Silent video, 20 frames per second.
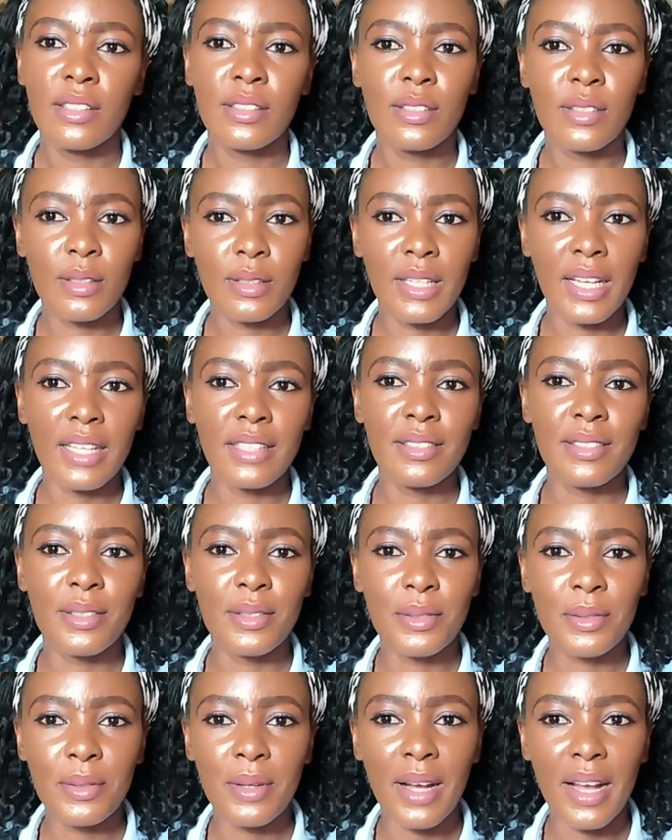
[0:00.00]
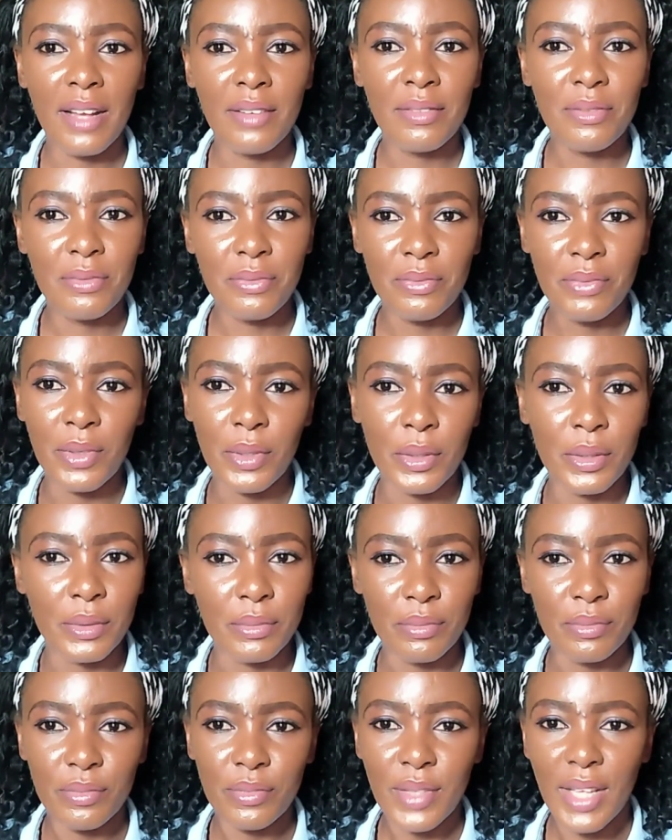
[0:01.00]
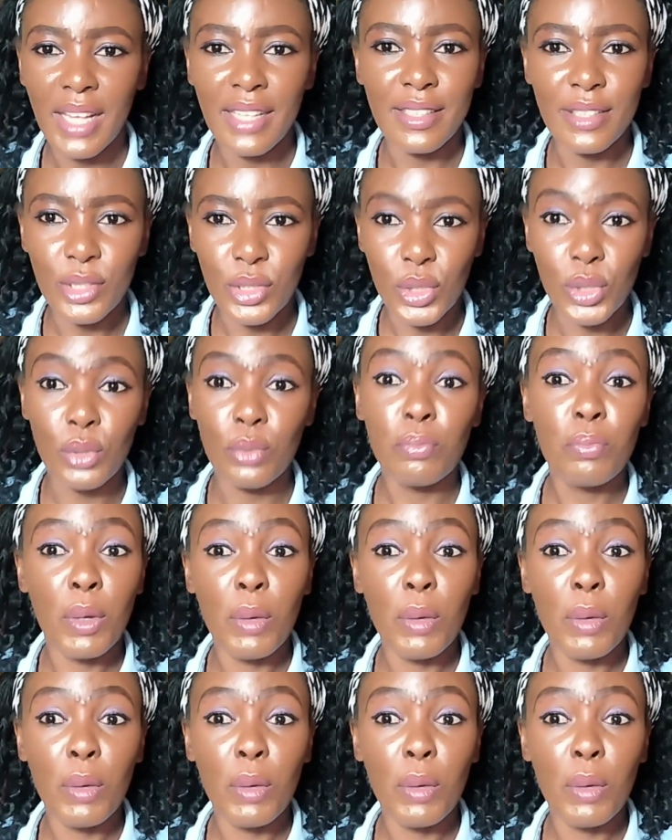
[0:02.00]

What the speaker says: so that you don't have any issue.